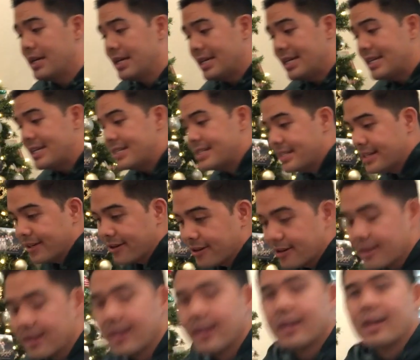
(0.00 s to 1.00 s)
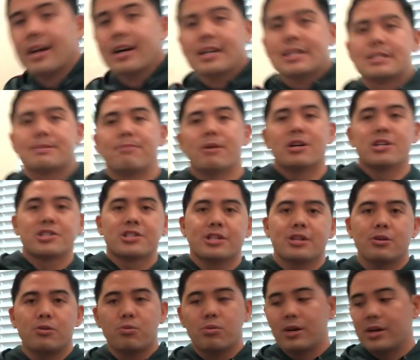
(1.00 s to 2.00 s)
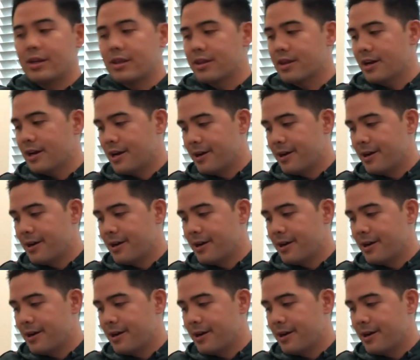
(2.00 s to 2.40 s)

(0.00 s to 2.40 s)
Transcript: easier, especially with